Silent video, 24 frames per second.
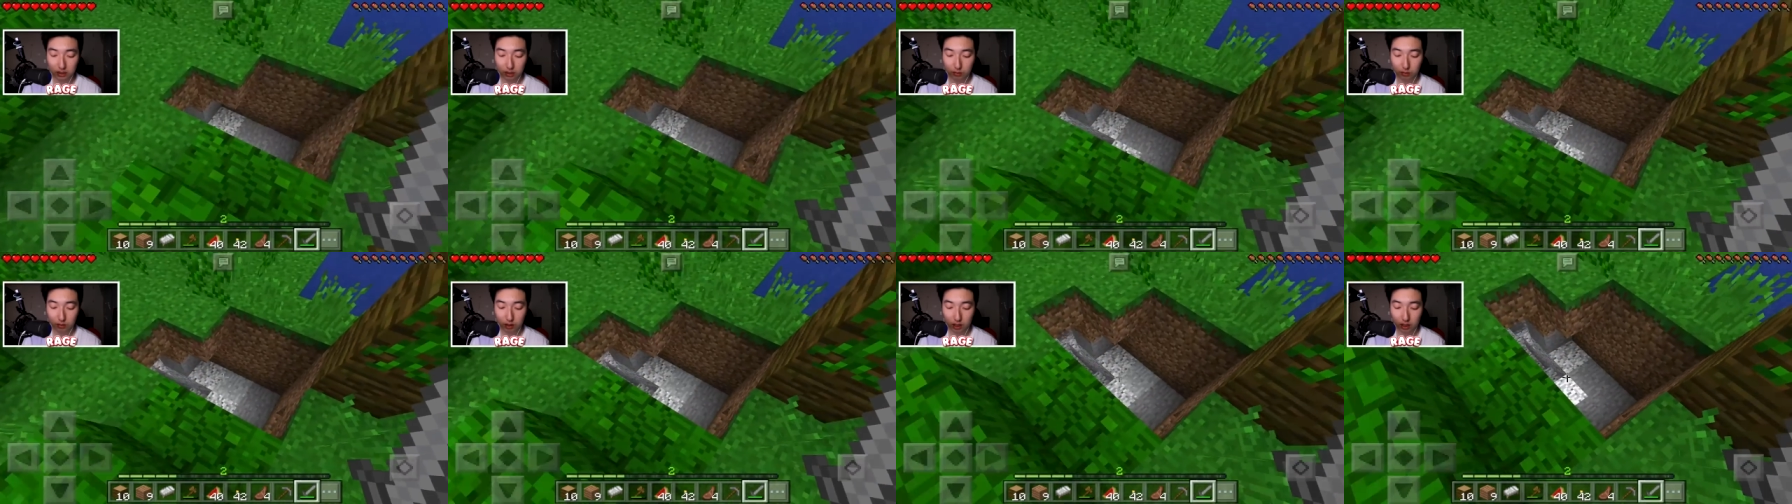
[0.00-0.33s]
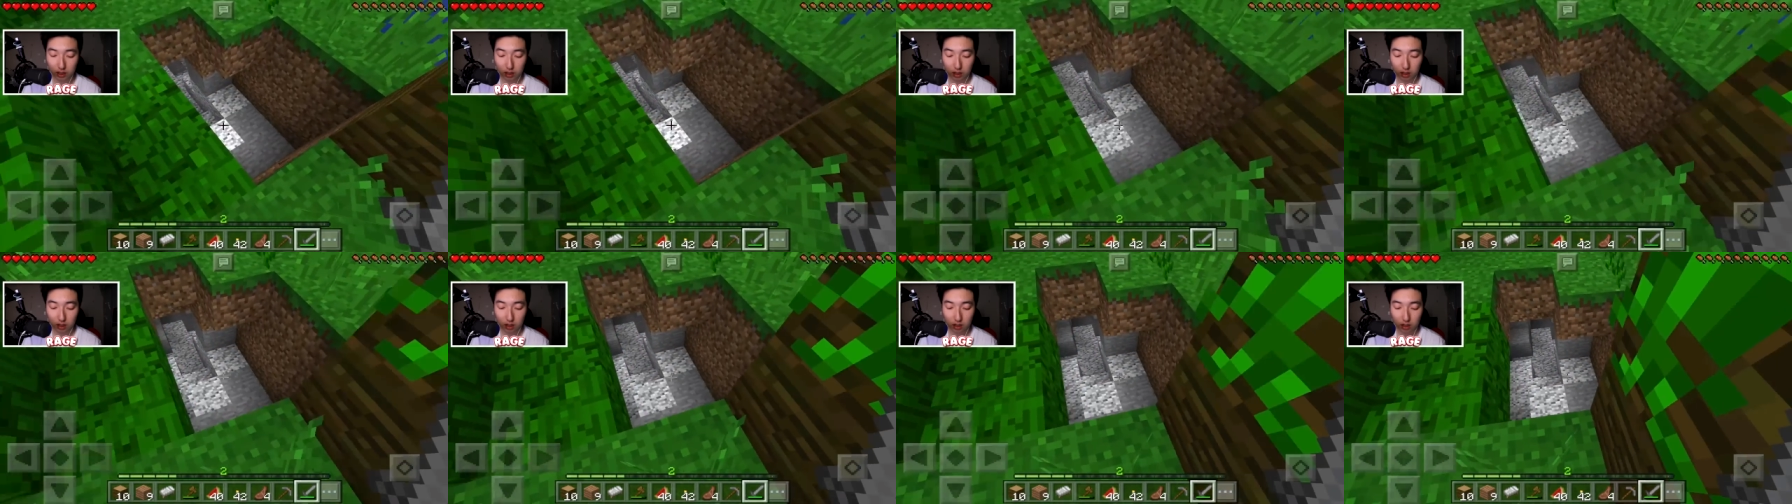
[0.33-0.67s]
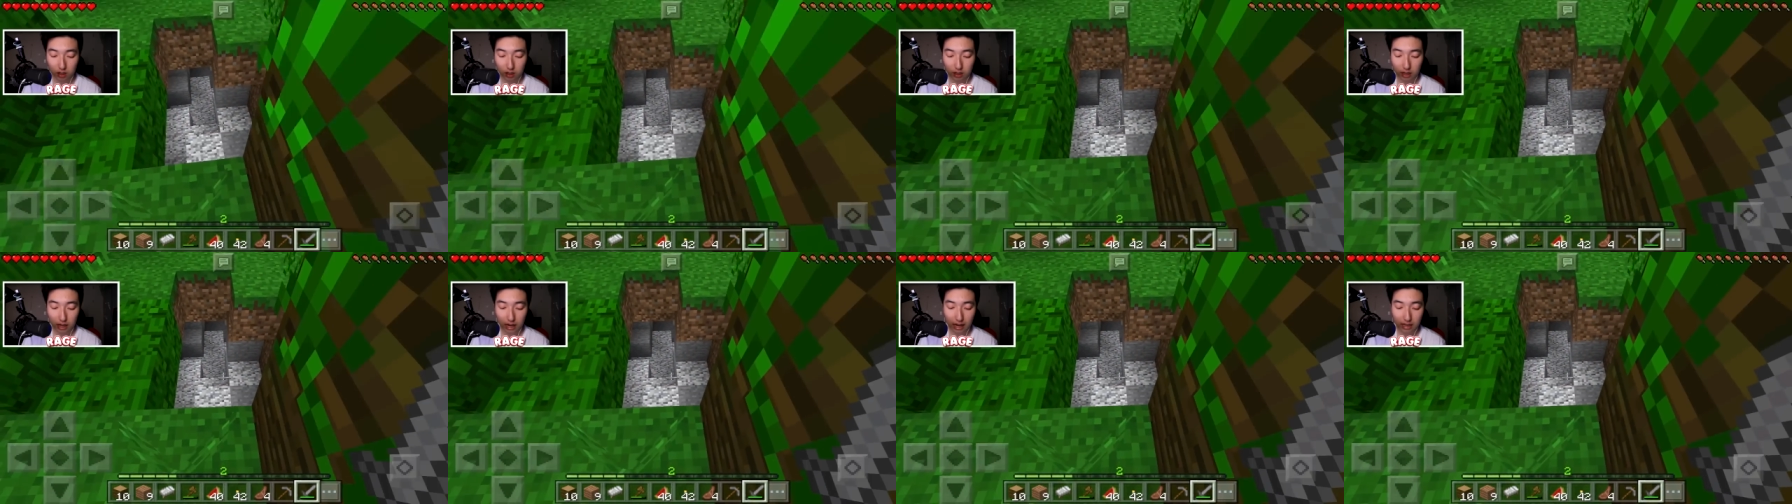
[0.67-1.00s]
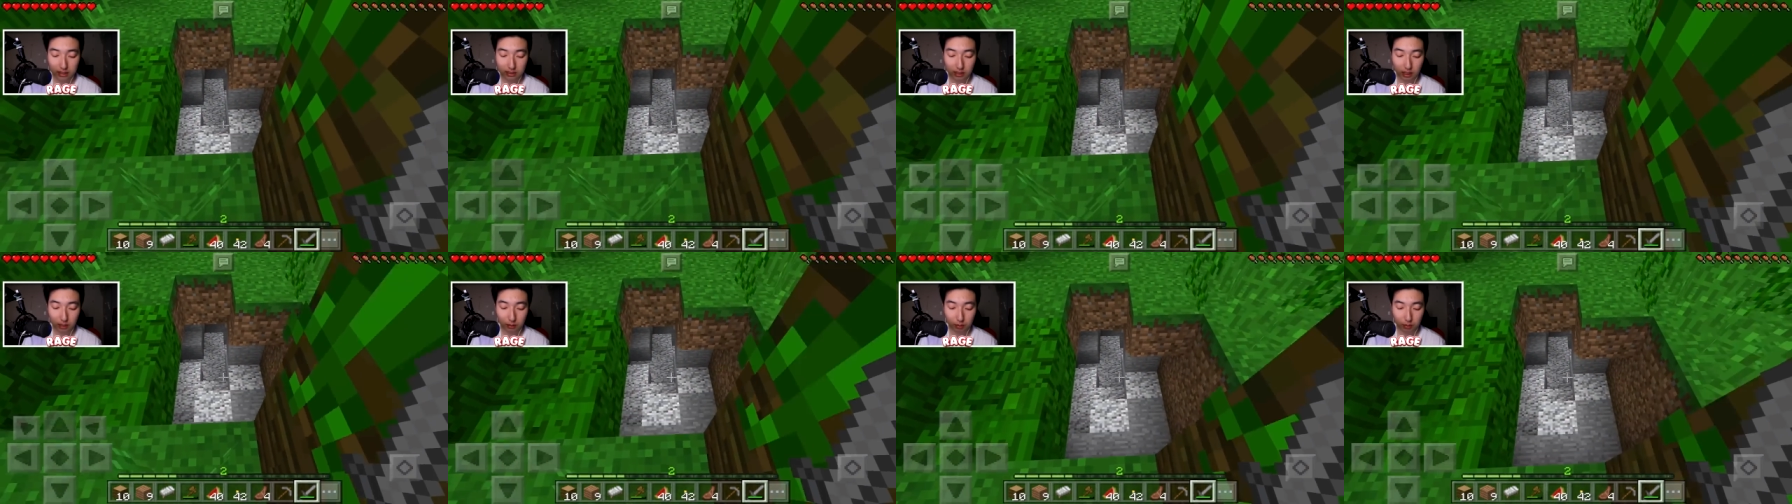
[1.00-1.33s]
to me
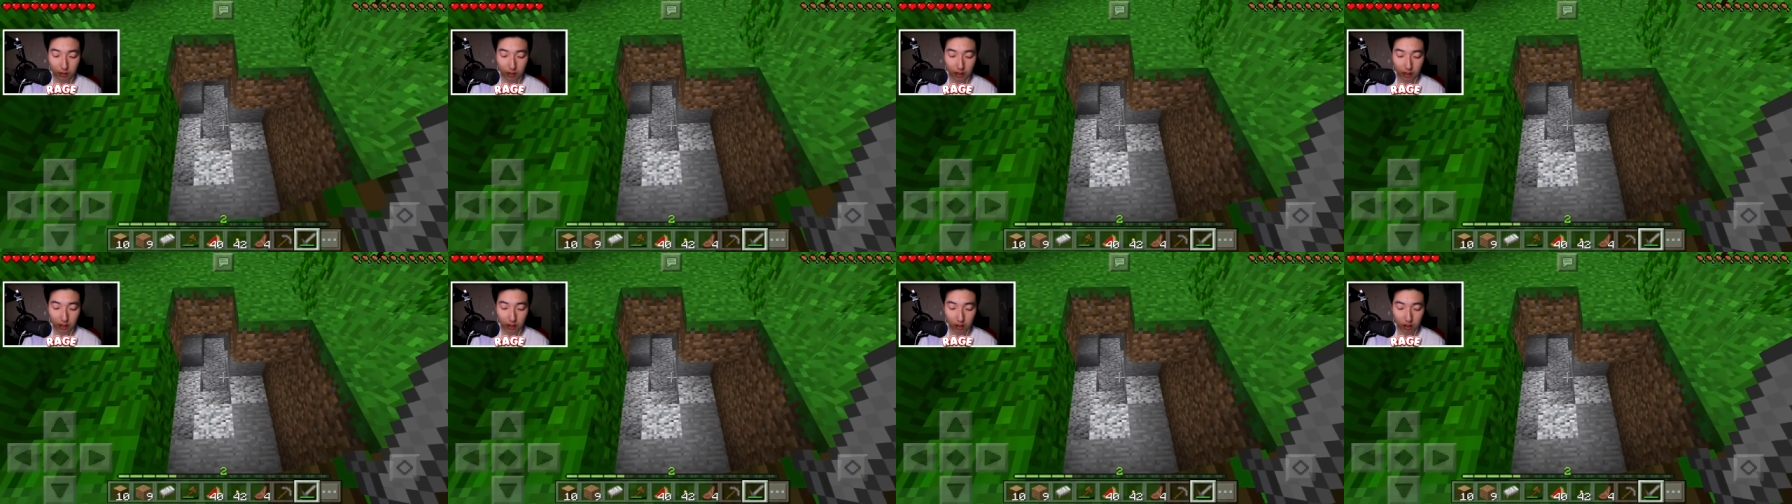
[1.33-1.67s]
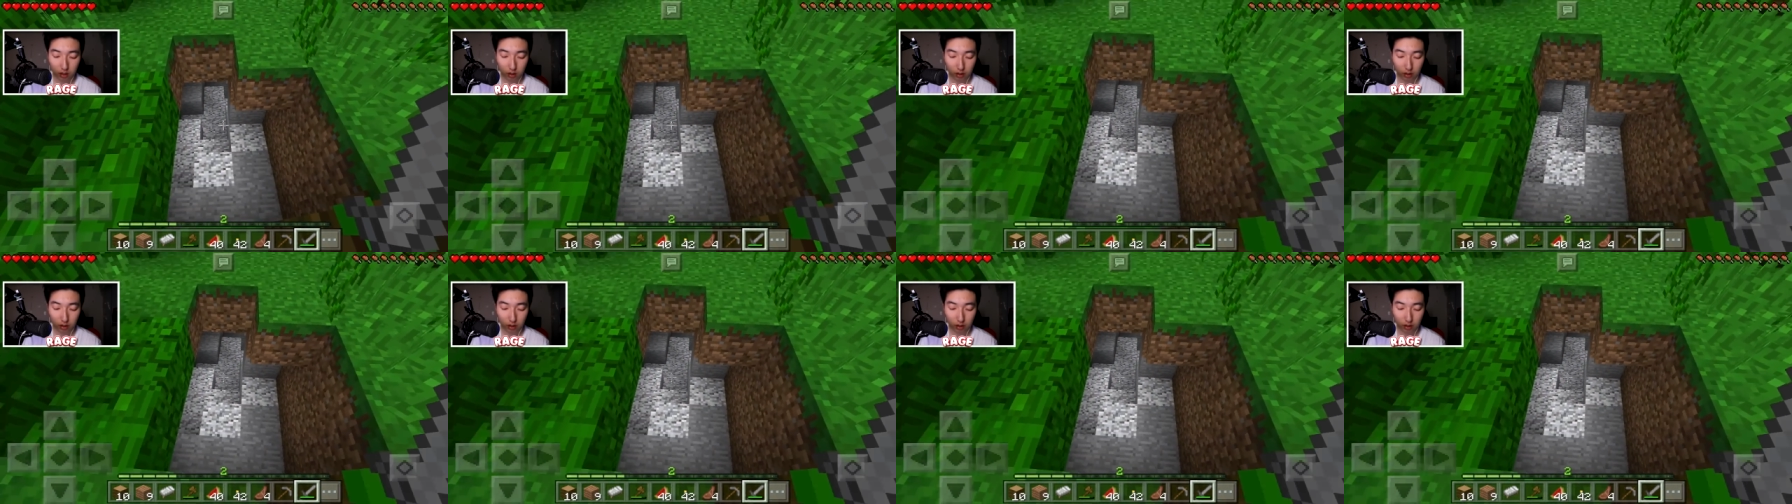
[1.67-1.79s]
as I play.